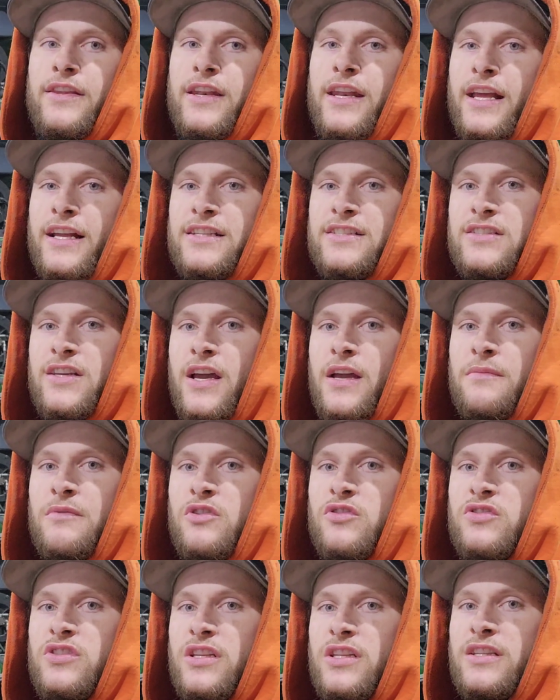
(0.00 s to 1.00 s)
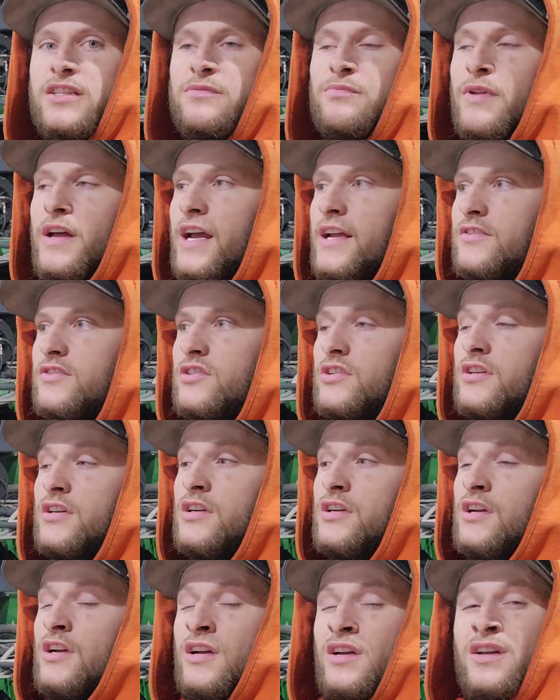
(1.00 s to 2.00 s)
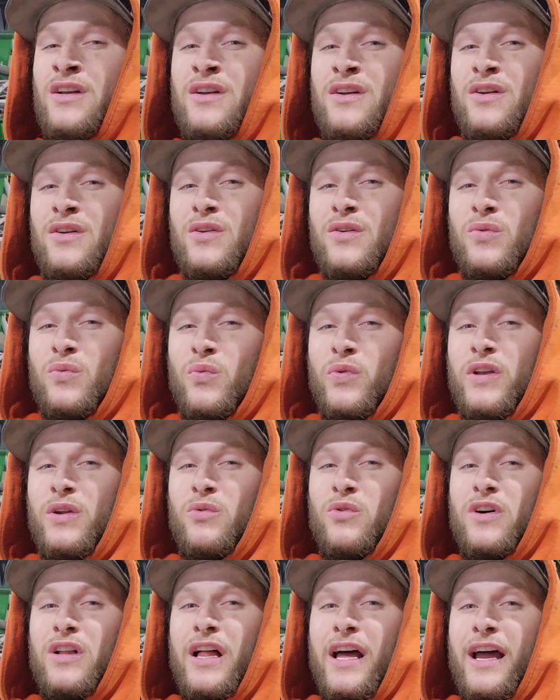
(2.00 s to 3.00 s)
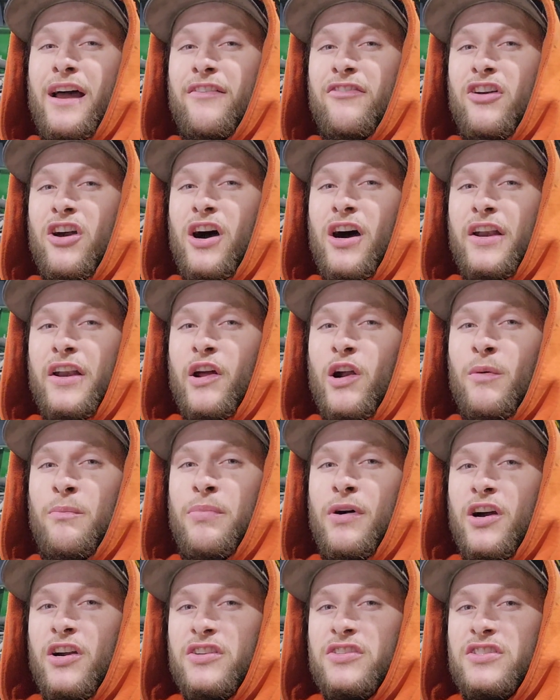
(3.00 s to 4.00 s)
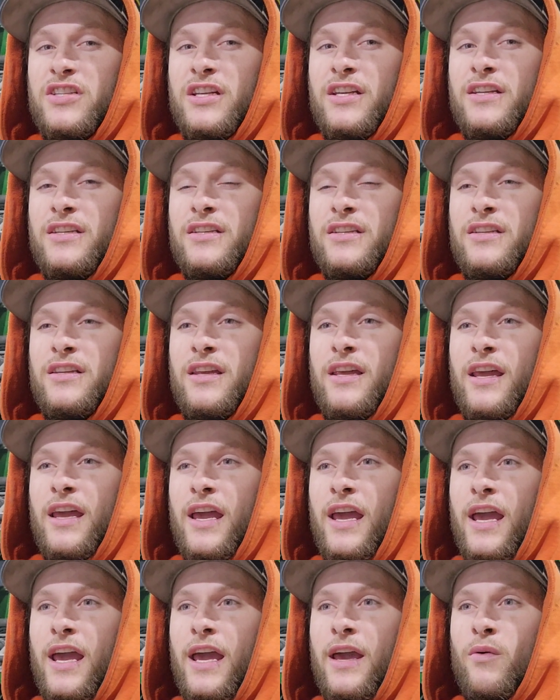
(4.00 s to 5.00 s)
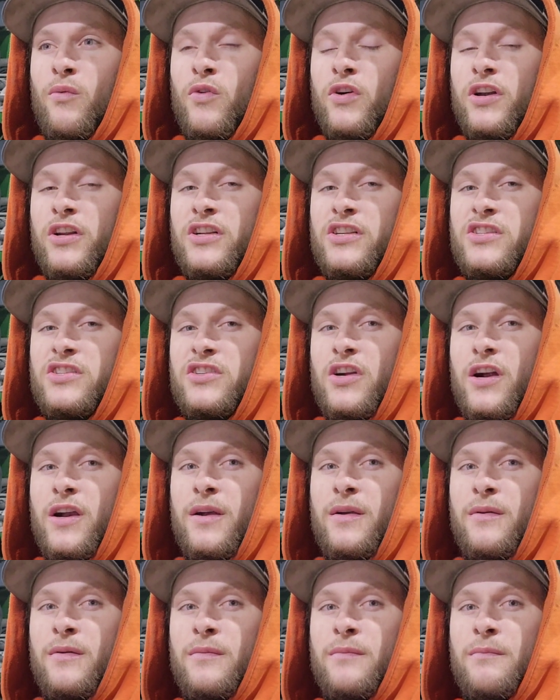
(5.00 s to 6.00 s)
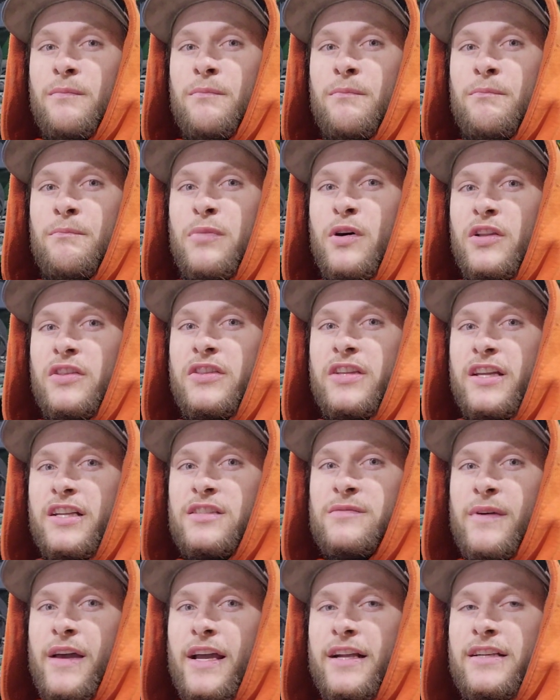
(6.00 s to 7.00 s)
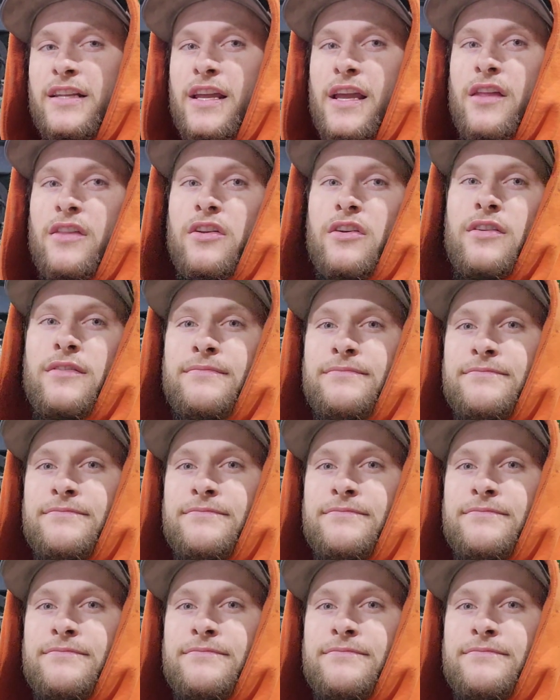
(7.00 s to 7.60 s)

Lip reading: the next time you see this planter, we will have gotten our parts in, and we're going to start putting things back together.